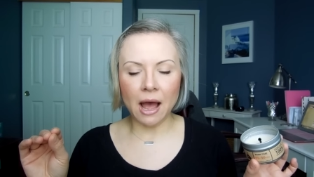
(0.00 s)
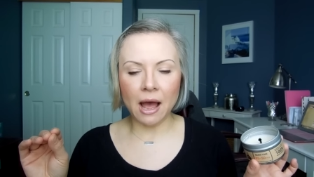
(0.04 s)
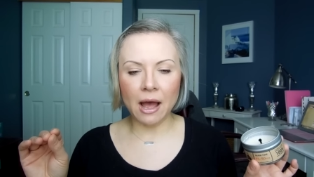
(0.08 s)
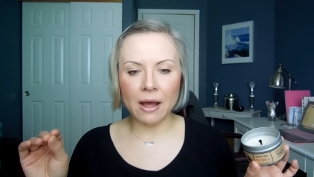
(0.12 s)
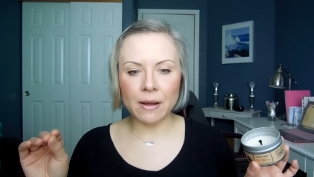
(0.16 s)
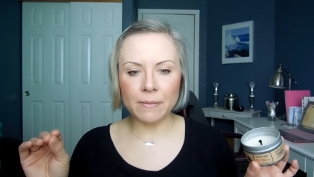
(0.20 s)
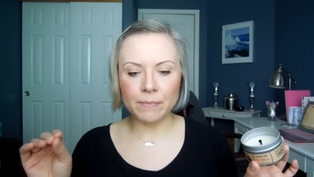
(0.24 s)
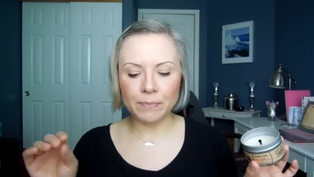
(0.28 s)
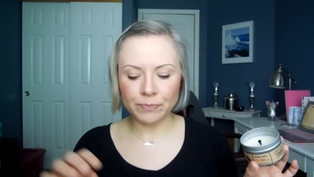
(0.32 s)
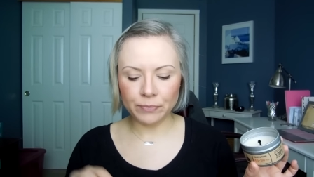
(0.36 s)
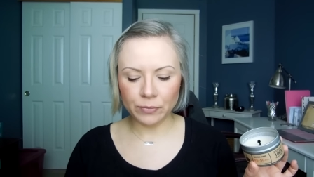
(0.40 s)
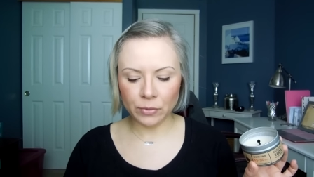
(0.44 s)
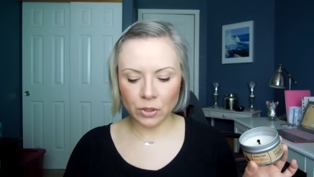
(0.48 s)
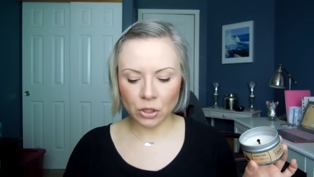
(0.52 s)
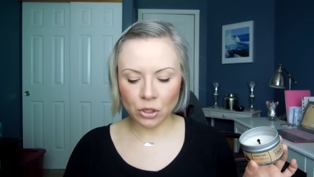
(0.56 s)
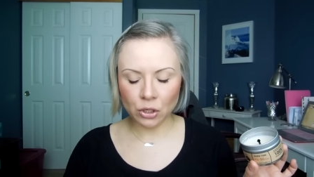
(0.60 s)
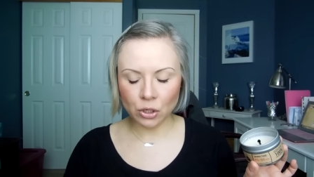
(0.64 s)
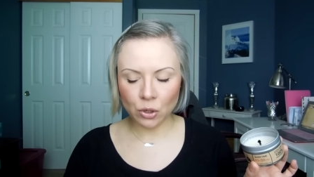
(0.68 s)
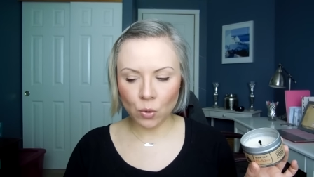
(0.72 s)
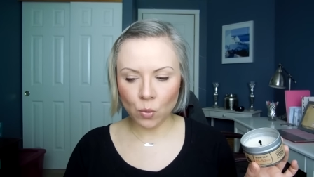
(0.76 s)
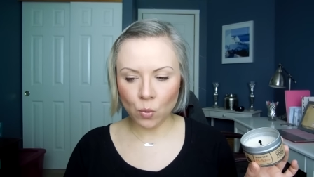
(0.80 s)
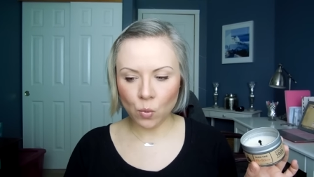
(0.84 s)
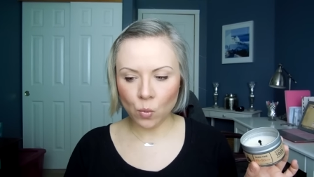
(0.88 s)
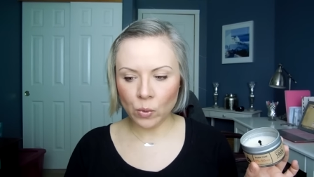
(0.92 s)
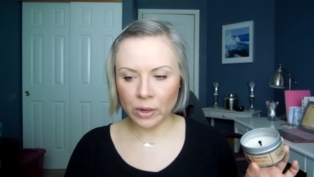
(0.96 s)
um, you
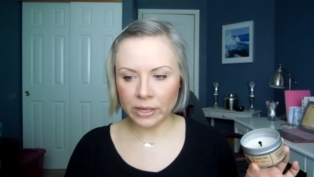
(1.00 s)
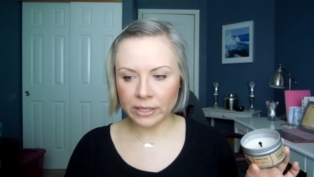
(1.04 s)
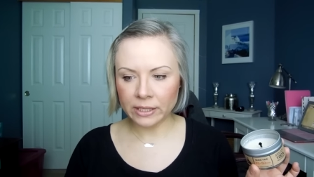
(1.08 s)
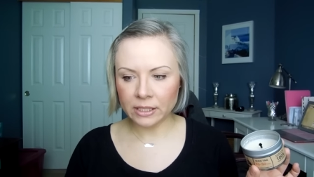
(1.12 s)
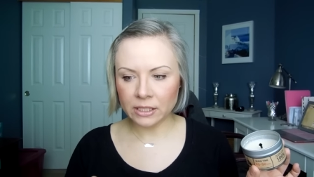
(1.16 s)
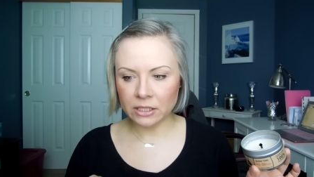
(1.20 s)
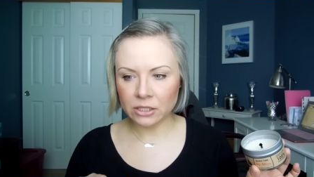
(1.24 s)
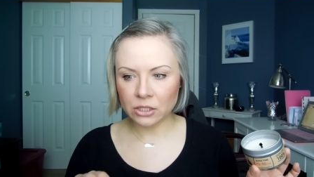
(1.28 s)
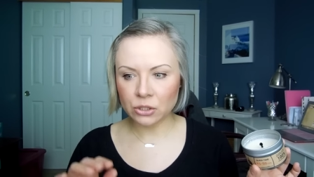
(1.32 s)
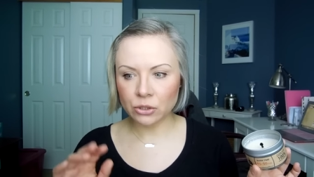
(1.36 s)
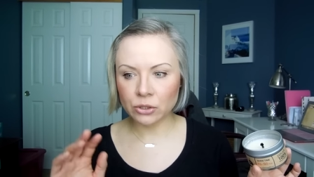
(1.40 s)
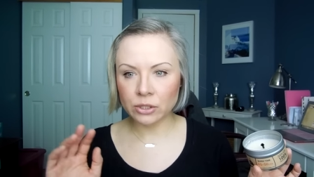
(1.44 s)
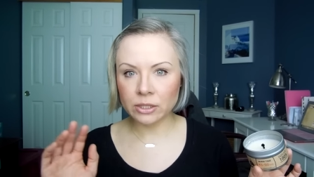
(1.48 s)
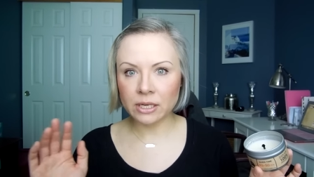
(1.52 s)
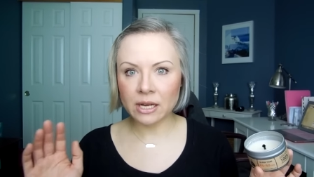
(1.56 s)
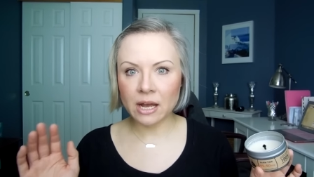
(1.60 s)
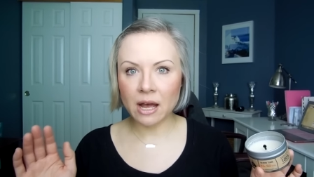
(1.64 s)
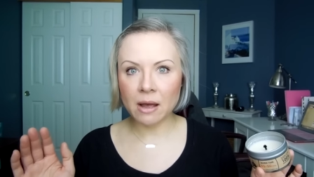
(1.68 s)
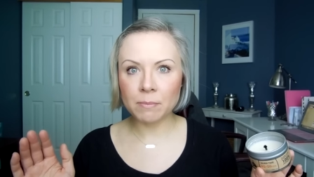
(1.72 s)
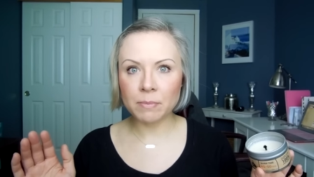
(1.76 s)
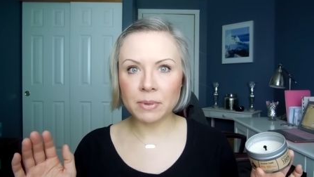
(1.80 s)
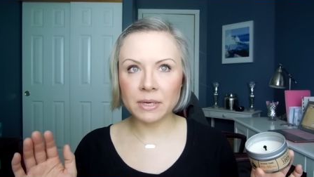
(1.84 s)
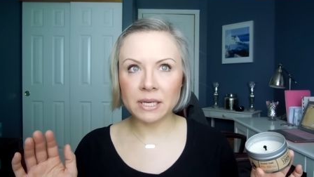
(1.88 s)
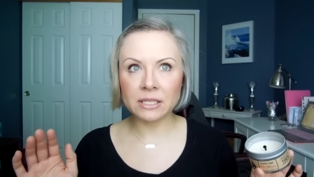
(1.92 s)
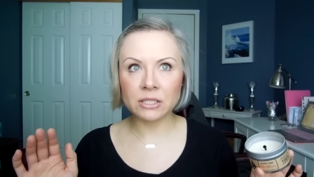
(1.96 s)
know, when certain
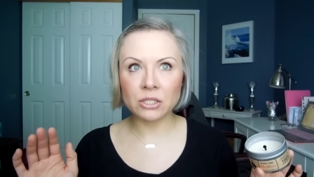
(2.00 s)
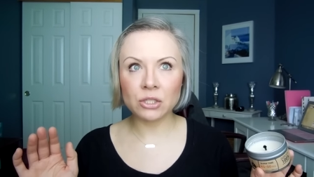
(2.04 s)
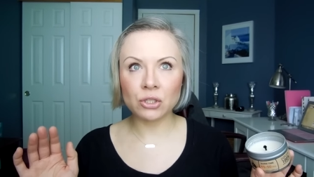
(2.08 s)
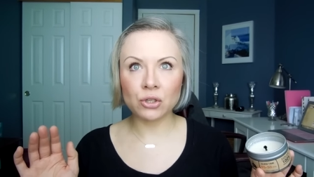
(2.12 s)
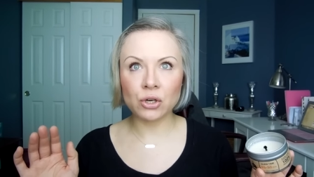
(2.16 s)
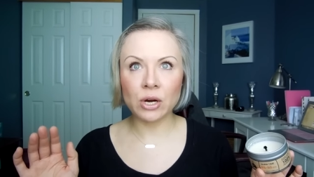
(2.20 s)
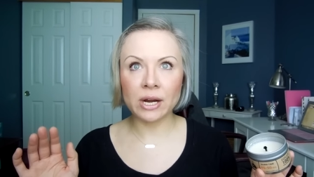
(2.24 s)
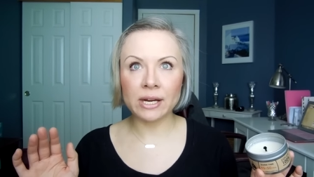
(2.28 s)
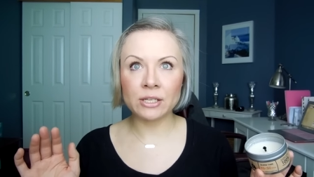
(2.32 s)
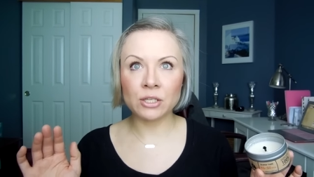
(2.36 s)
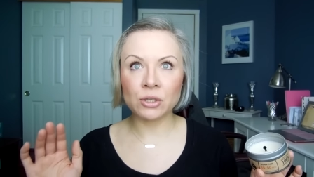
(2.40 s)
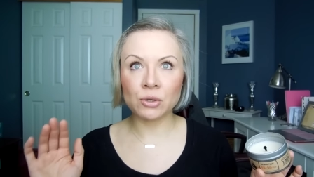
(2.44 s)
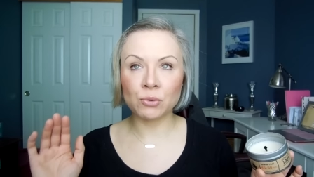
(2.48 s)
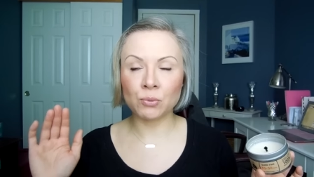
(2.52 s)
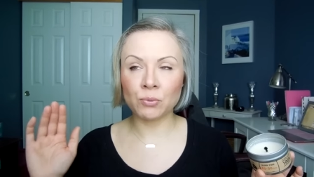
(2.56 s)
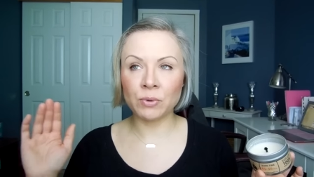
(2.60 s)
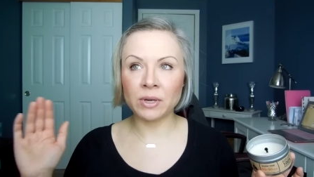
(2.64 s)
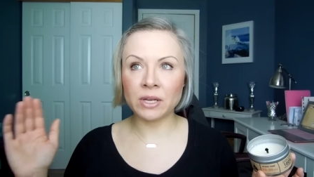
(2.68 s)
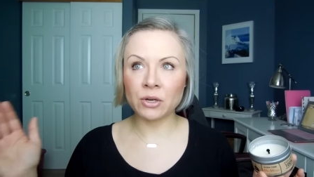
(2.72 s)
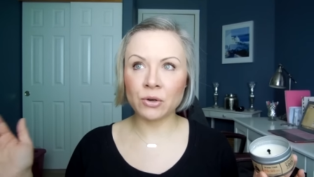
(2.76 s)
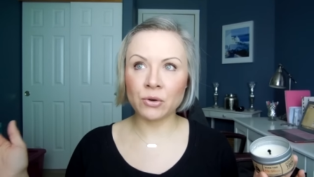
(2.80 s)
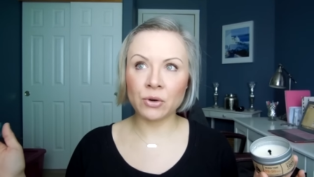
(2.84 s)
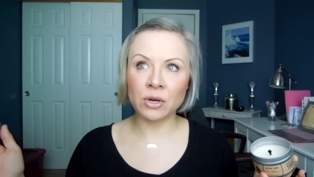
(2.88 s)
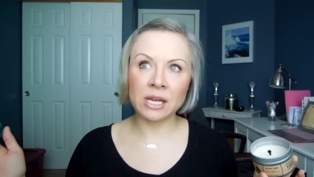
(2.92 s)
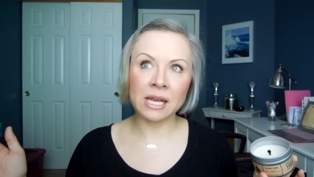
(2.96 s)
companies try to
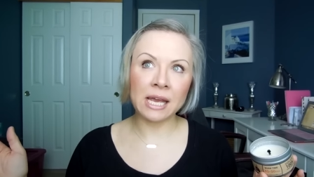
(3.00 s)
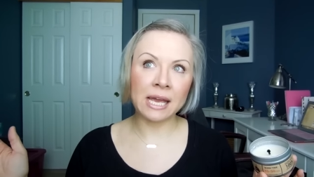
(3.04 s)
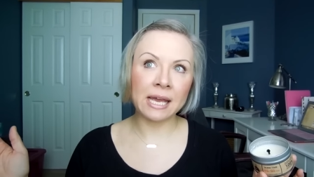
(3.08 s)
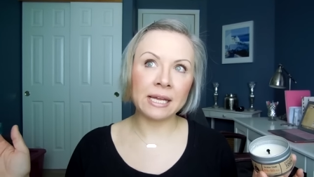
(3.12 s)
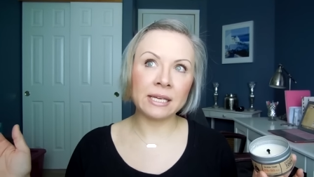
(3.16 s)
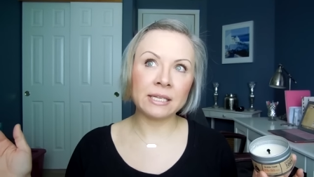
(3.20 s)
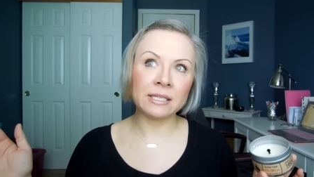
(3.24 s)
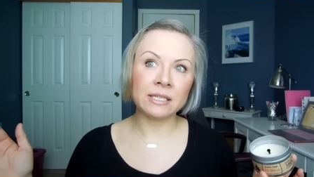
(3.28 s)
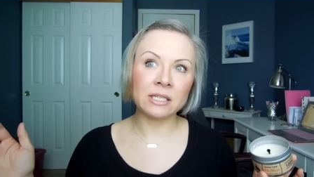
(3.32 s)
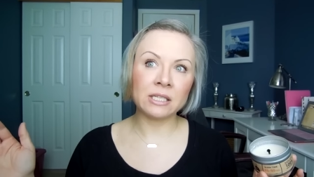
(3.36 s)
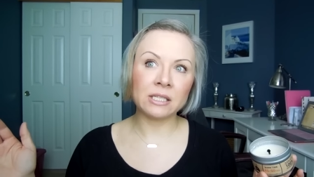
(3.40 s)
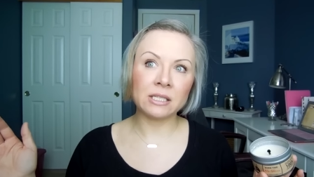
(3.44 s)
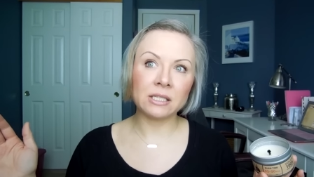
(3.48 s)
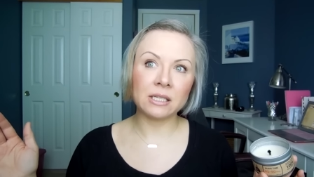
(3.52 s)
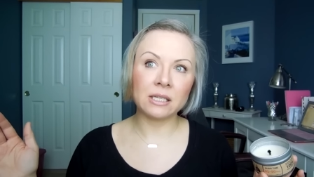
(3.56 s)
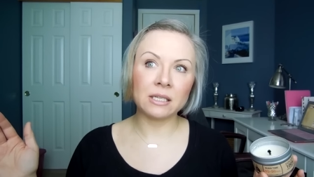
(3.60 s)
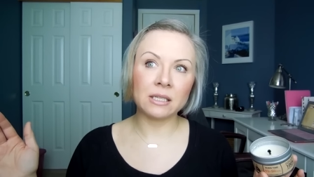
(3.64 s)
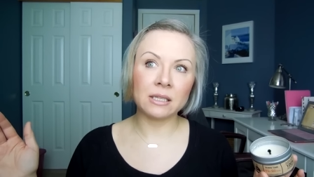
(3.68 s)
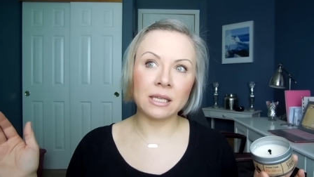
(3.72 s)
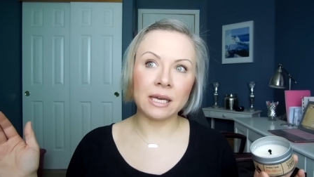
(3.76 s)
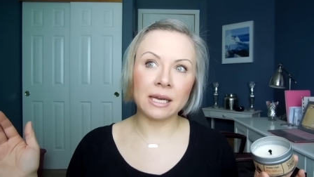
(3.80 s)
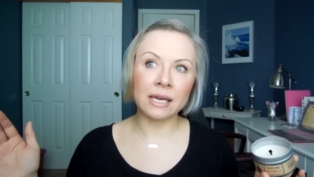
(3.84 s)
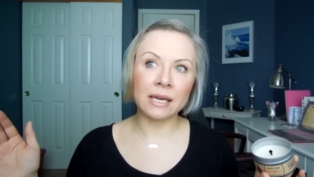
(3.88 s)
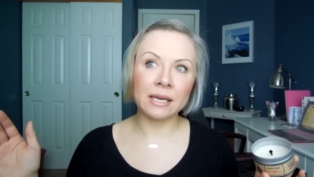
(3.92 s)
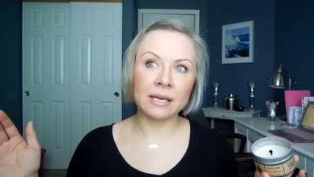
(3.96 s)
recreate
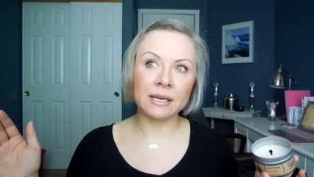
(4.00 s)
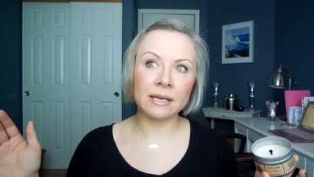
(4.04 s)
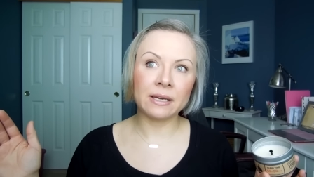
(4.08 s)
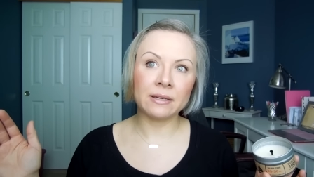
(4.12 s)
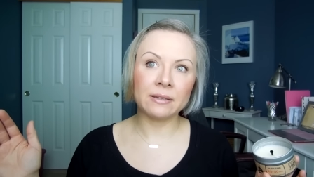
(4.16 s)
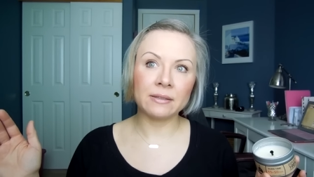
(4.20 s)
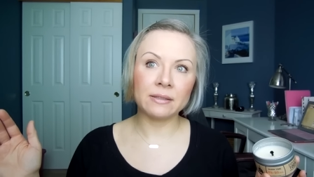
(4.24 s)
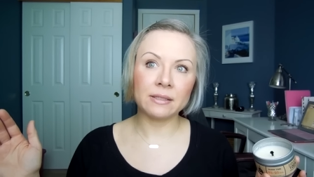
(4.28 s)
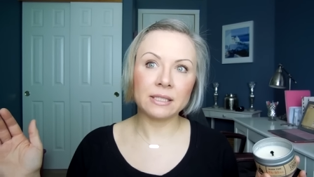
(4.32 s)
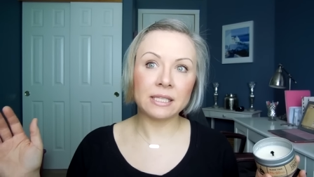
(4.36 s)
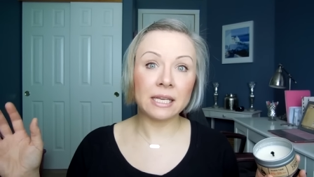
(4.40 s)
like,